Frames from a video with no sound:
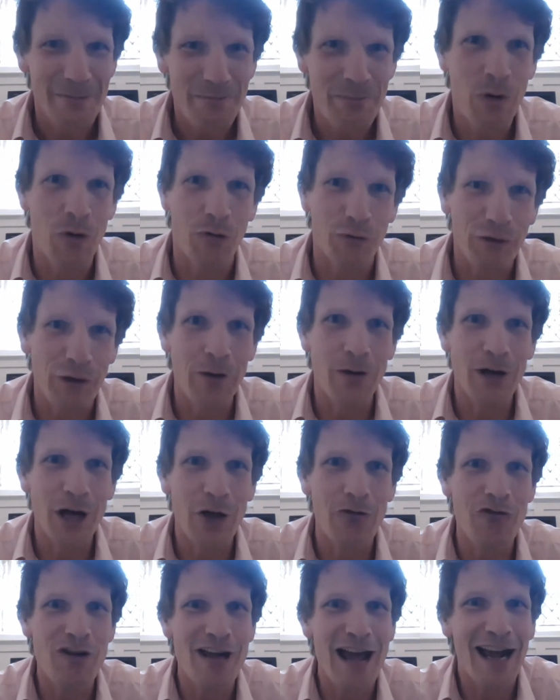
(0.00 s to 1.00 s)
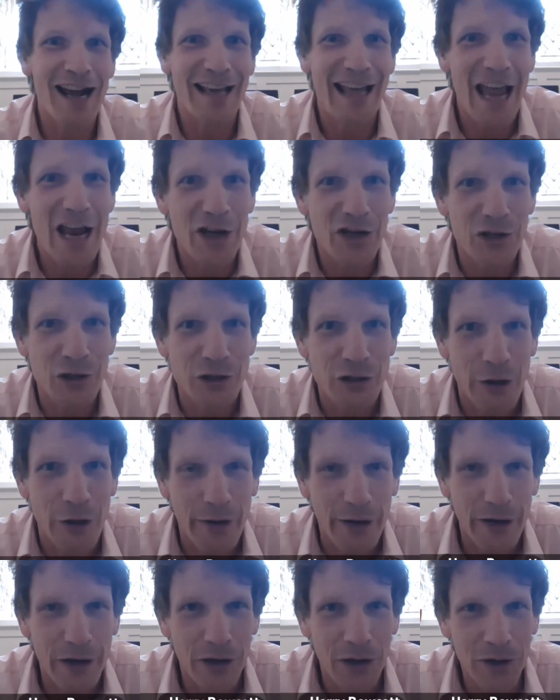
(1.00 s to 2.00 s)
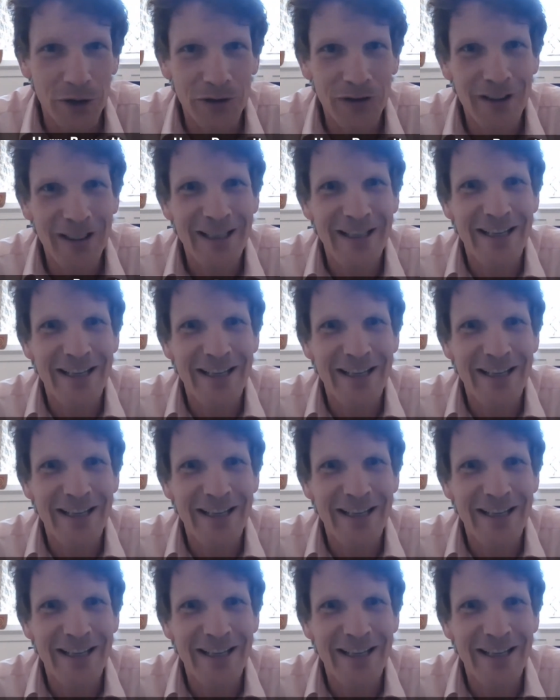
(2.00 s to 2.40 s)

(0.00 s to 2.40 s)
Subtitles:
portfolio reallocation going on,